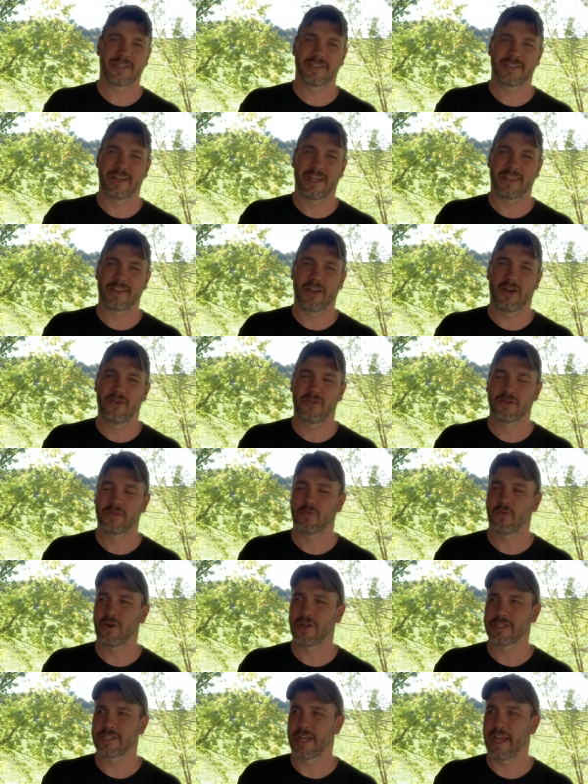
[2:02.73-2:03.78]
Now, the only
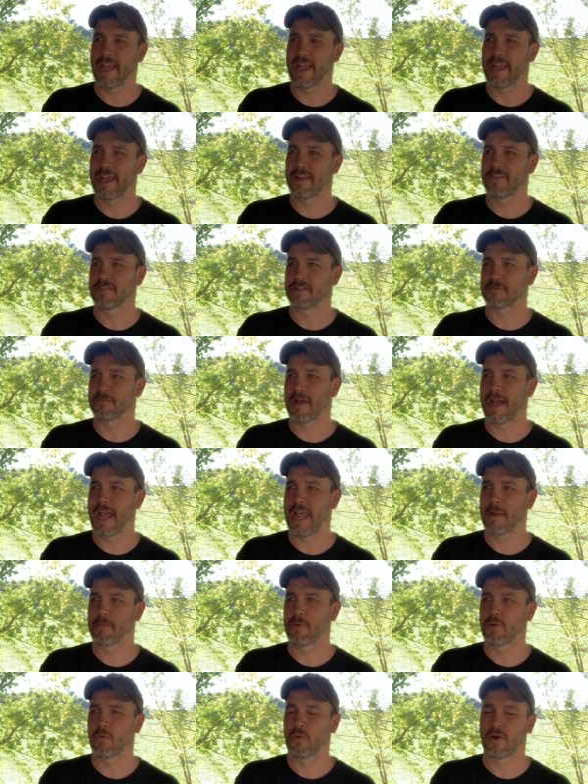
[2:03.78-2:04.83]
watch I have is my
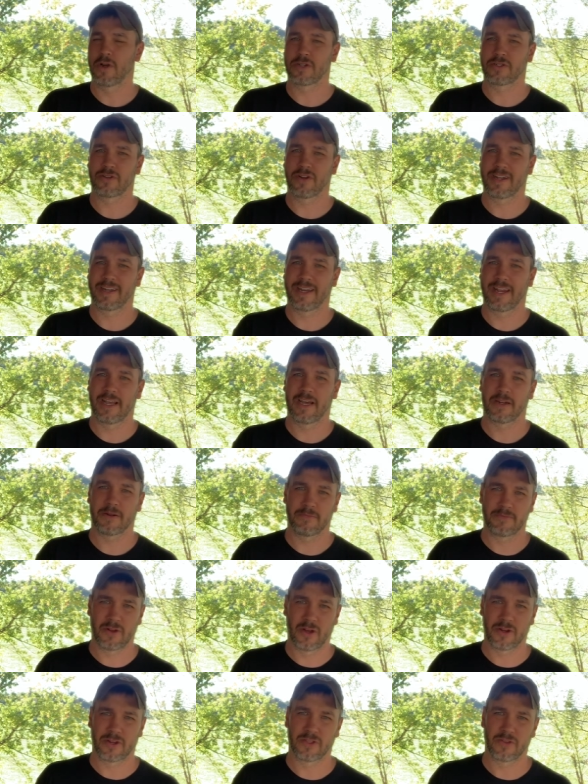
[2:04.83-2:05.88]
Apple Watch right now, and I'm
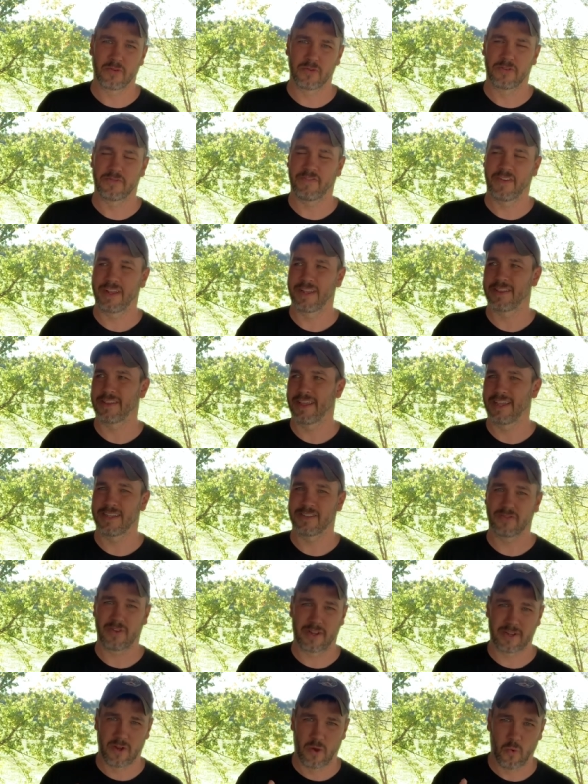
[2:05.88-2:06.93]
not a huge fan of that, so
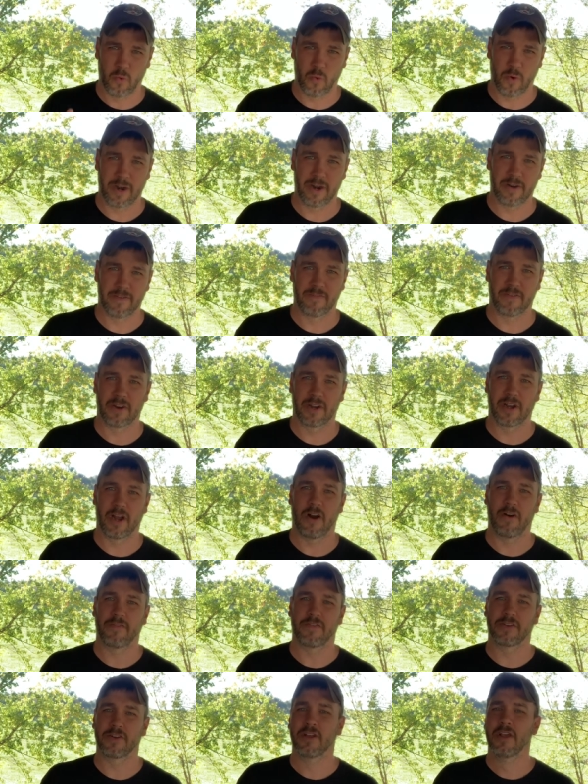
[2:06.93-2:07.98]
I don't wear it very
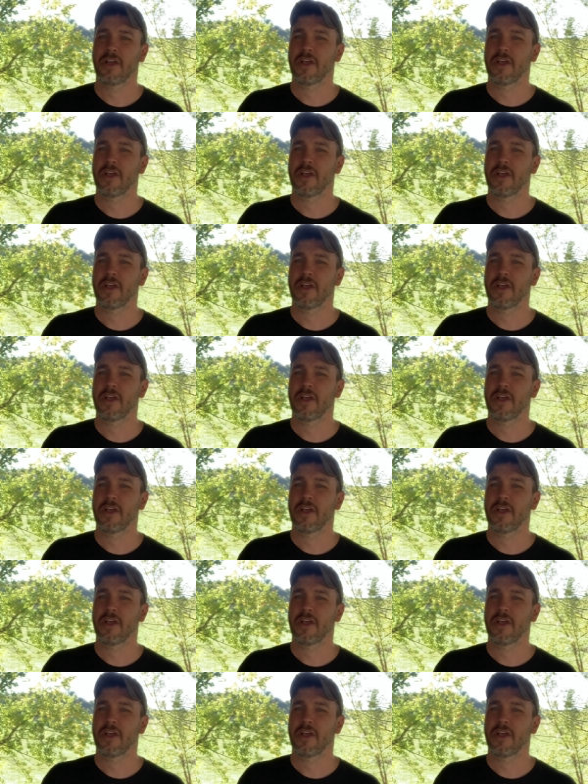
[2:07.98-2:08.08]
often.